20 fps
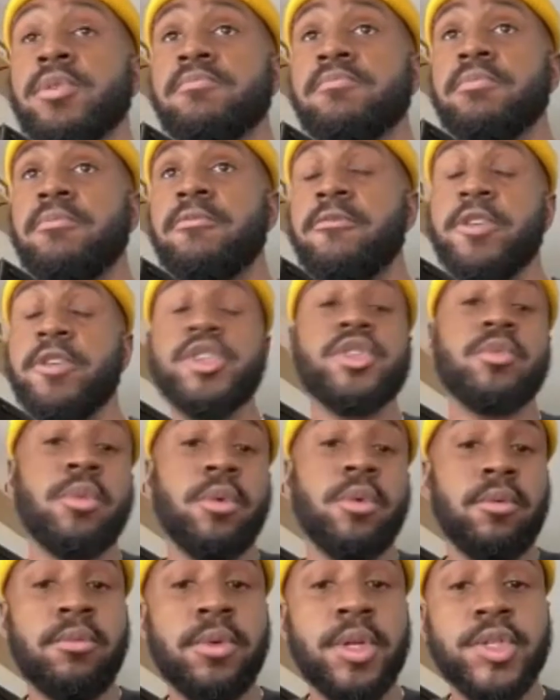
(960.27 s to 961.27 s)

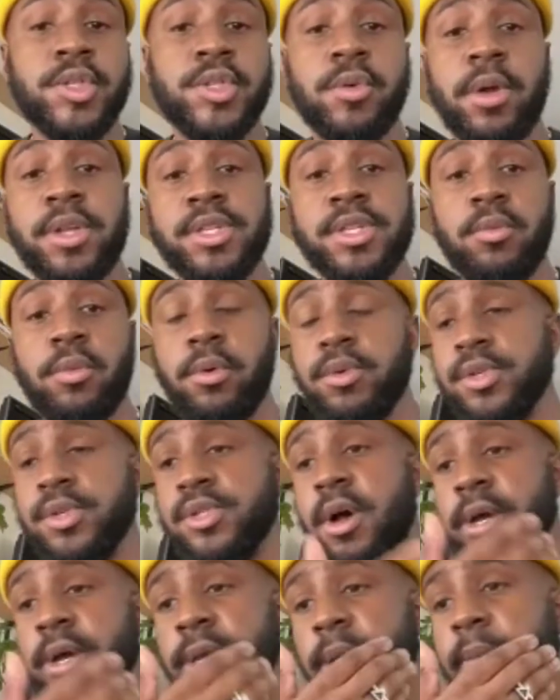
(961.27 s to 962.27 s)
visual constraints that we were just
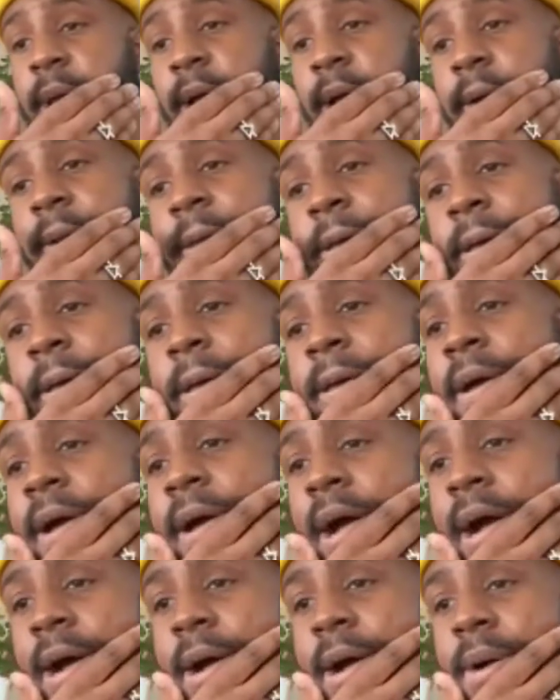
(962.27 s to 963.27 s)
talking about,
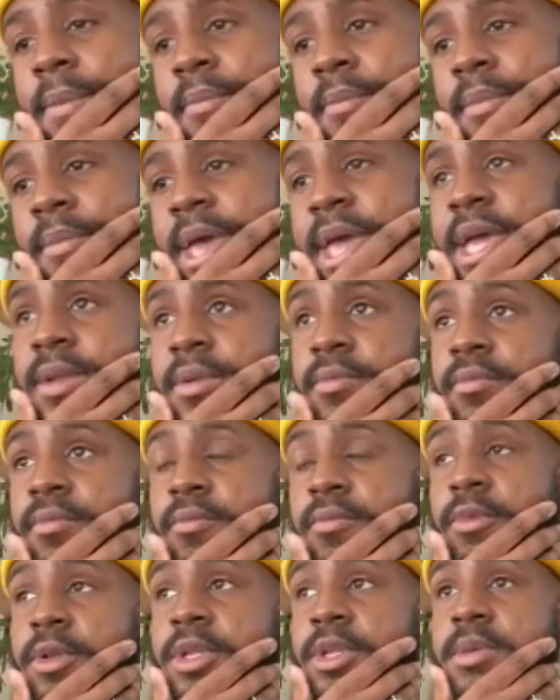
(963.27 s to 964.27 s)
and
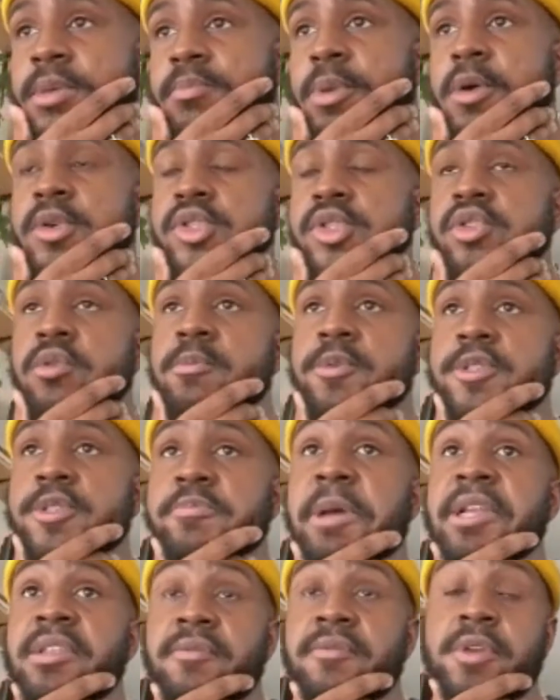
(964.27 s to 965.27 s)
really personal
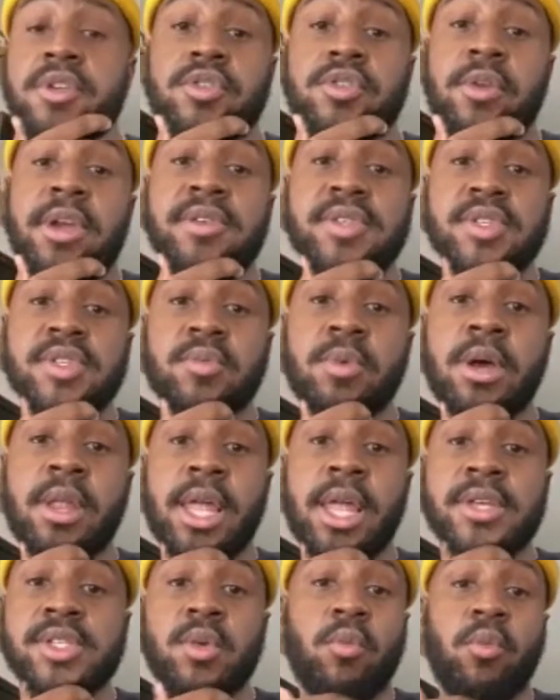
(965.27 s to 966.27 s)
perspective constraints as
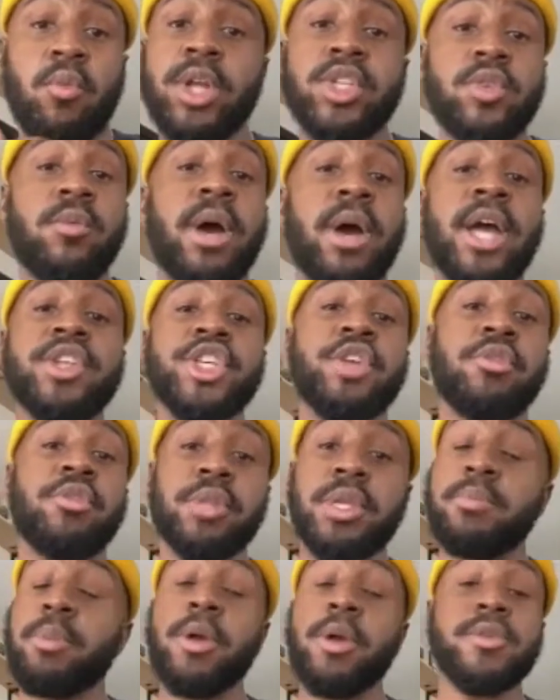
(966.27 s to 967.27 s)
well as to what do I
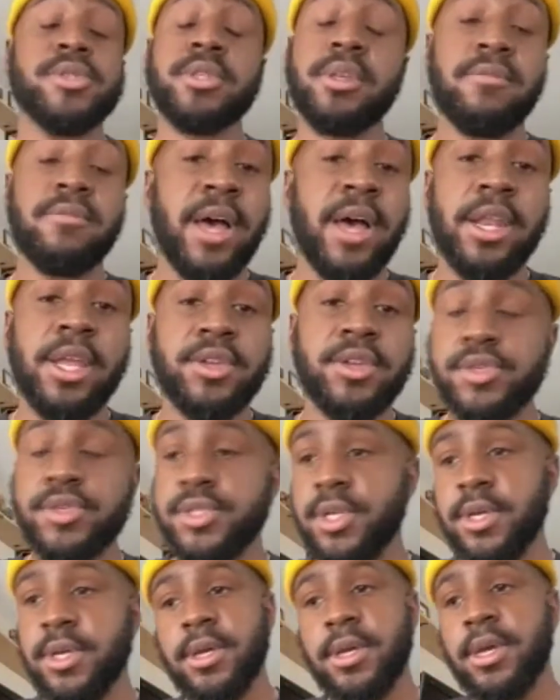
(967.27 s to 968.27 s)
generally personally find
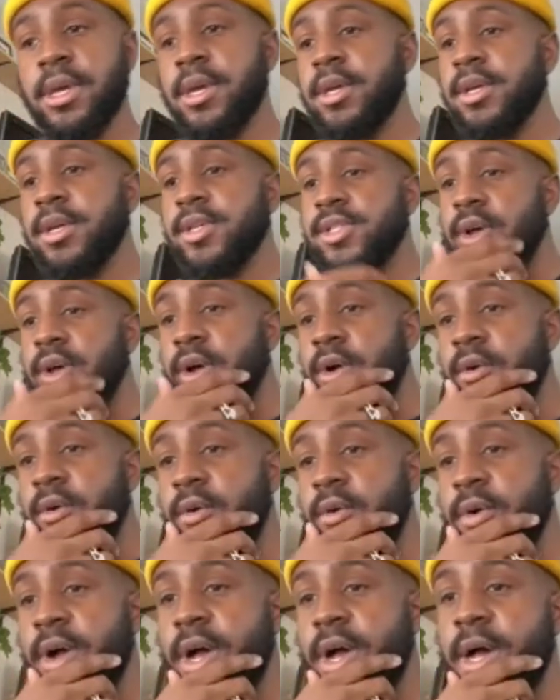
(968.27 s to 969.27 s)
interesting. Yes. So
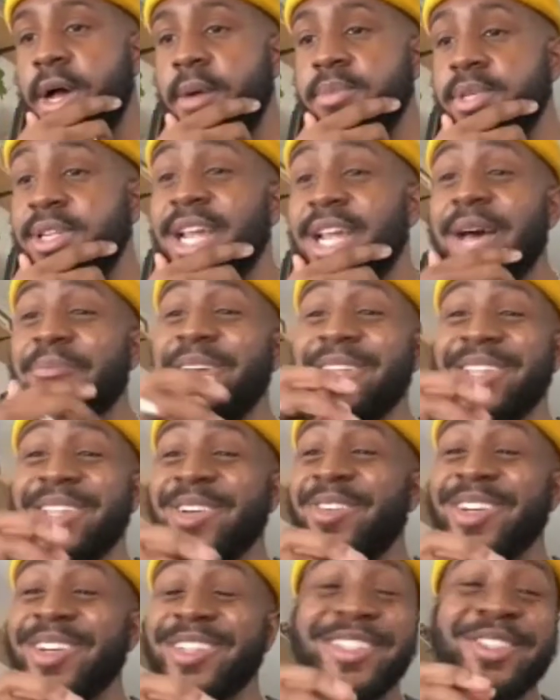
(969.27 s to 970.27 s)
not make the
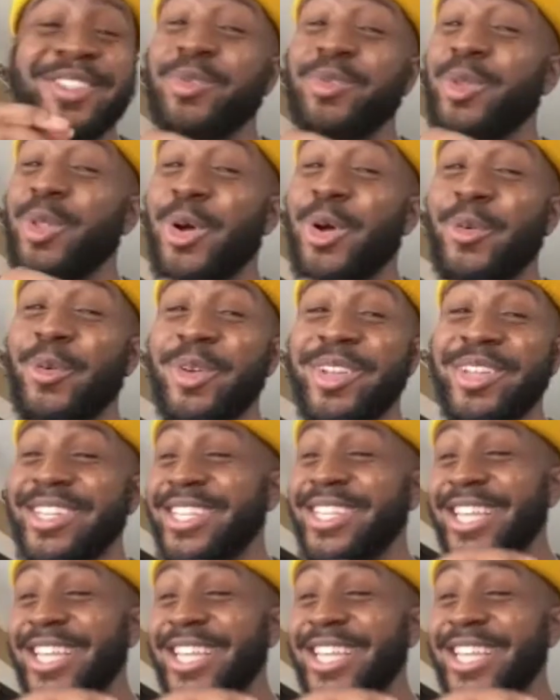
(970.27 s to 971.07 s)
question too long-winded.